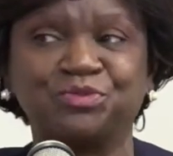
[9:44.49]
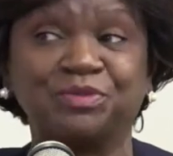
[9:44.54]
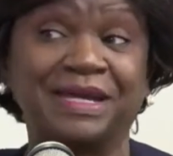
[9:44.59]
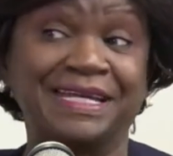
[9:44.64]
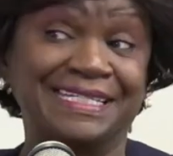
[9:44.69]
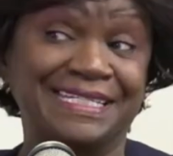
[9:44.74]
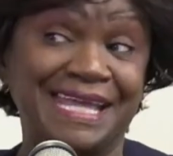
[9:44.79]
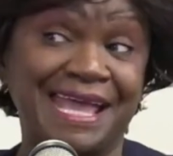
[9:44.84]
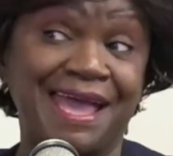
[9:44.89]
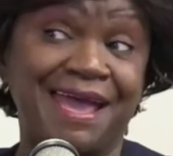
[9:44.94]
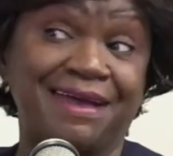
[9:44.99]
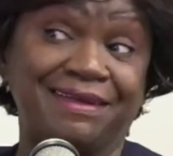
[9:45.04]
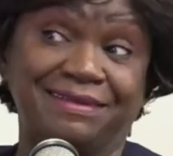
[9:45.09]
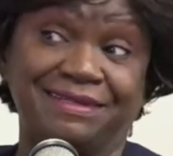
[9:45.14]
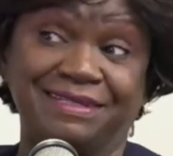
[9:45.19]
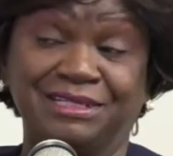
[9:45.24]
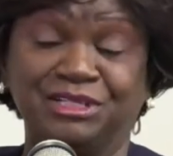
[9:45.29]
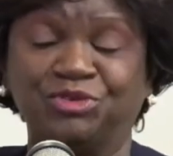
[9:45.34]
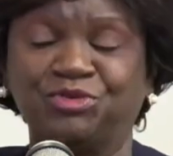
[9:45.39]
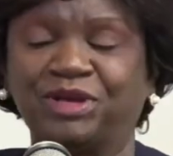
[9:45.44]
My dad
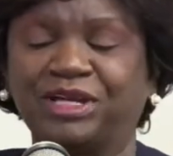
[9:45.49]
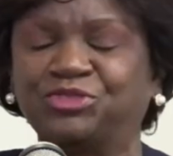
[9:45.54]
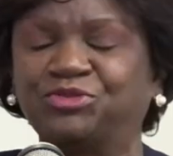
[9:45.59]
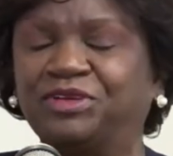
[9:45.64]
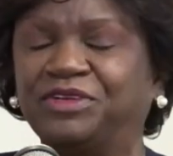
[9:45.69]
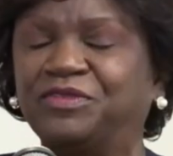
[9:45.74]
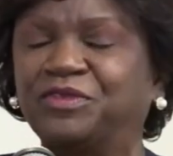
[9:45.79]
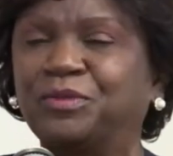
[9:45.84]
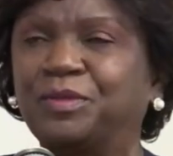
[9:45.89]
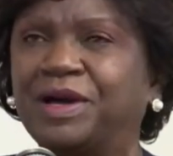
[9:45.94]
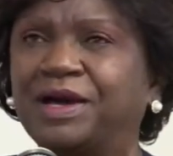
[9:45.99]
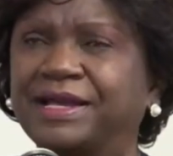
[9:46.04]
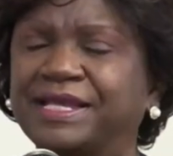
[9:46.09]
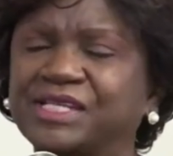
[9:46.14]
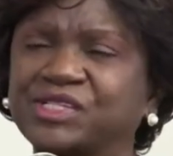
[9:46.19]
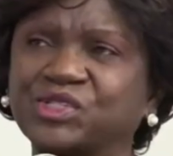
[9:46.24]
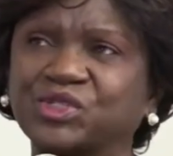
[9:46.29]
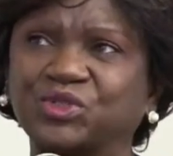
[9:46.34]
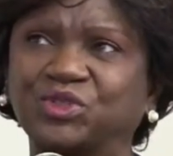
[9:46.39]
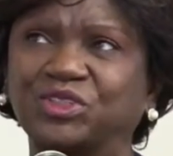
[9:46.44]
did graduate from high
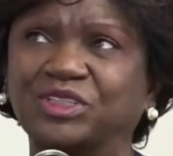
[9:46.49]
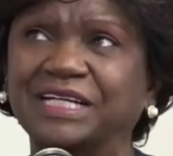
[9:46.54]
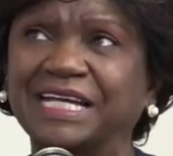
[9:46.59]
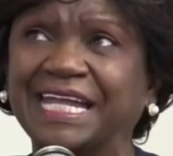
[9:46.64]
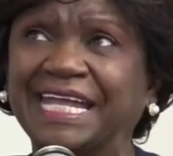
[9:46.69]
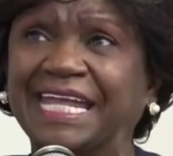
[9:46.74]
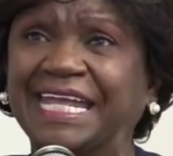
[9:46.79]
school.